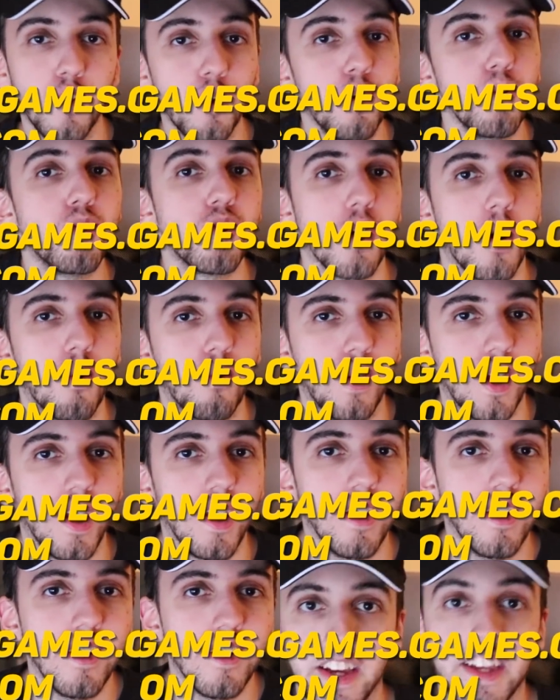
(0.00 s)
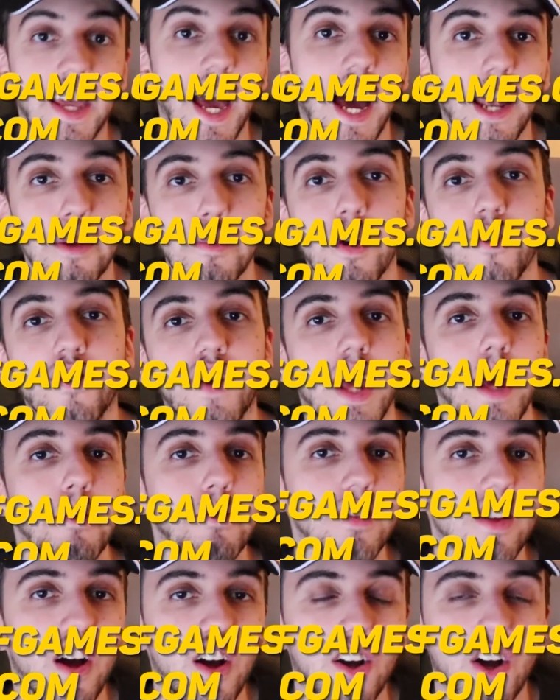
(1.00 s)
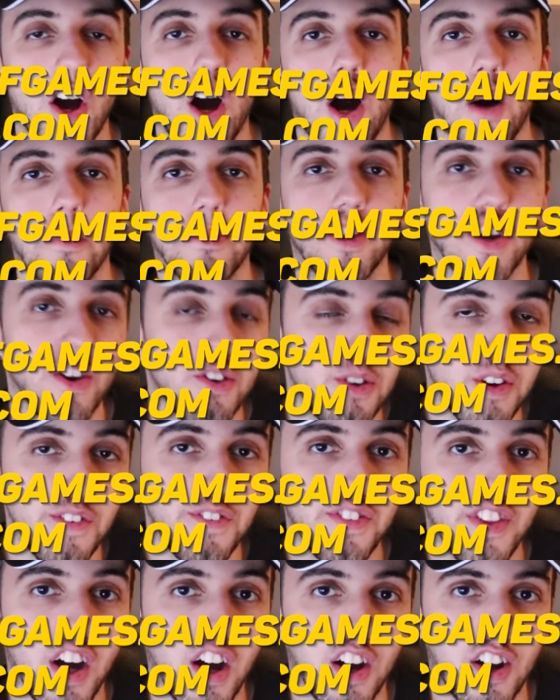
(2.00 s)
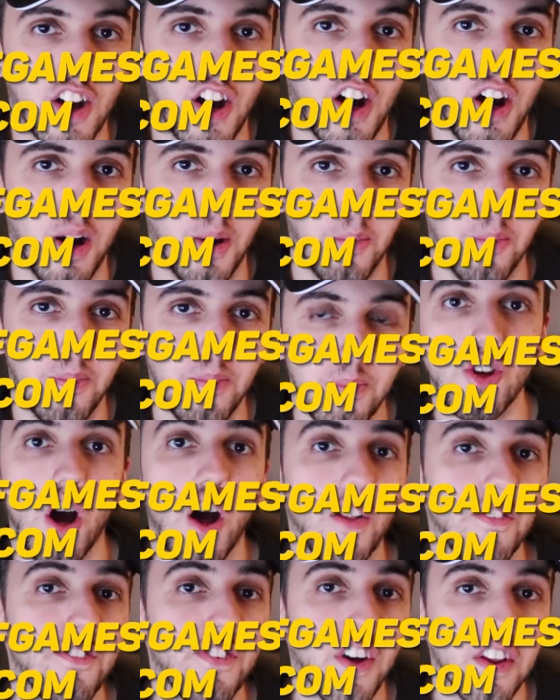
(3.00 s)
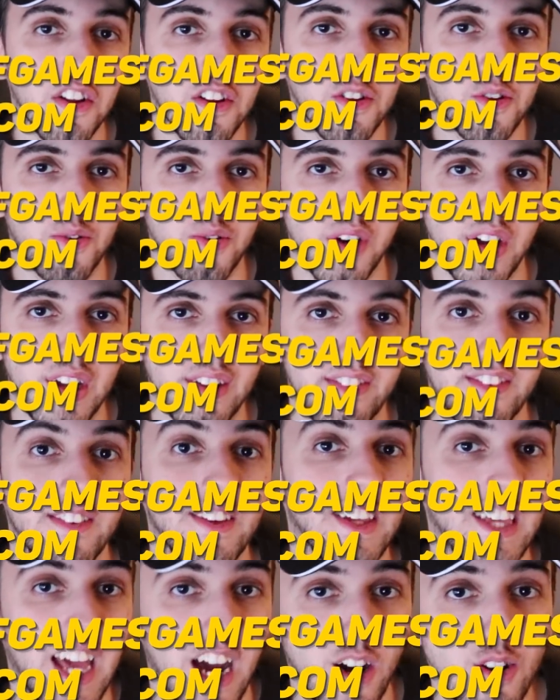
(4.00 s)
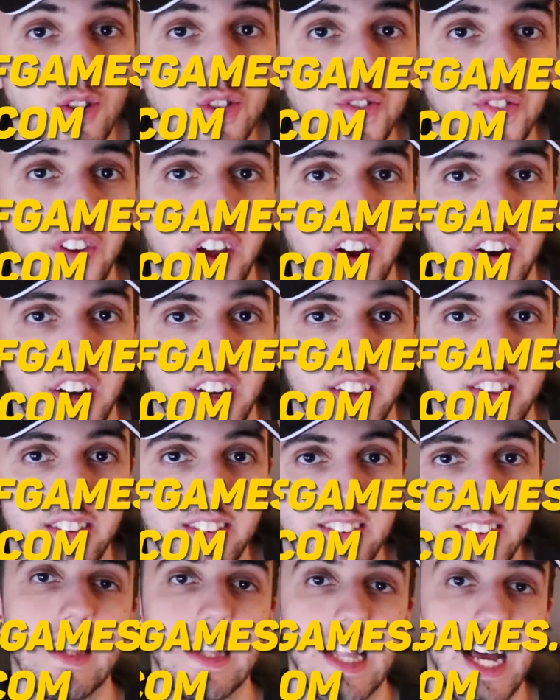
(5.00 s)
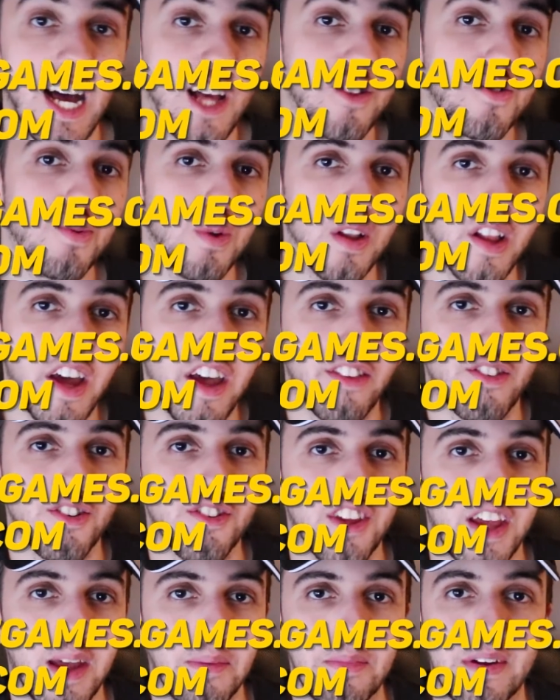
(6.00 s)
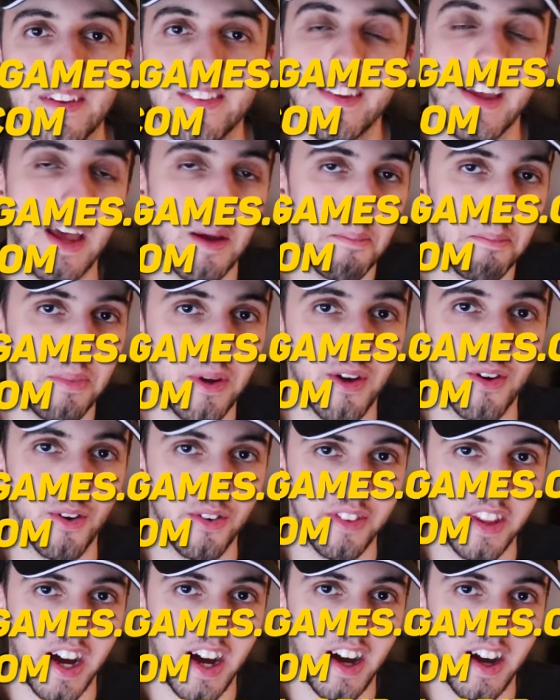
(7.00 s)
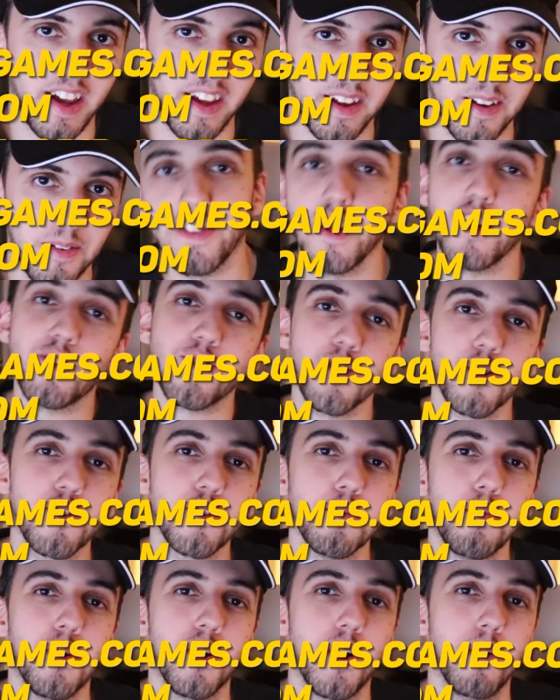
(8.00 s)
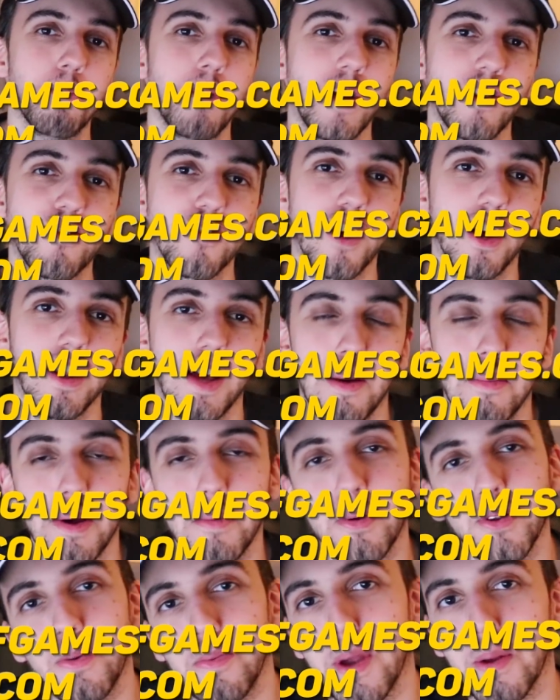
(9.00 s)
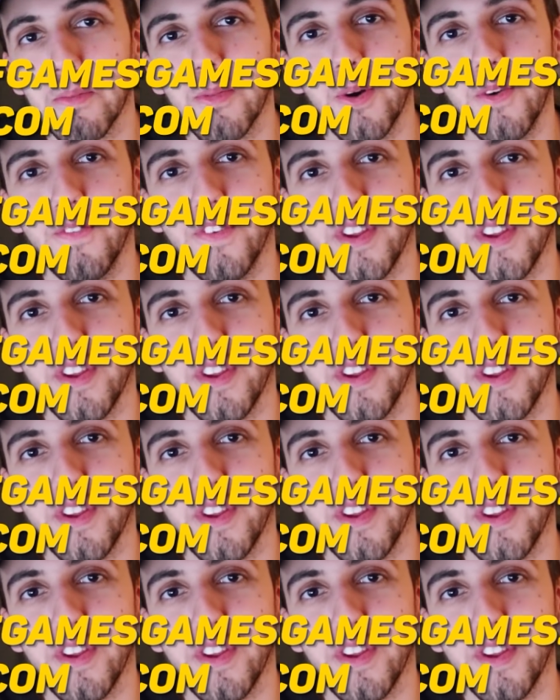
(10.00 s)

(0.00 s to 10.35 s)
Flu Joey, academyofgames.com, terroriff.com, John Funnel Grid, Couch Ferret, Glassville Entertainment, and Beer or Die. Thanks to your support on Patreon, I'm able to make more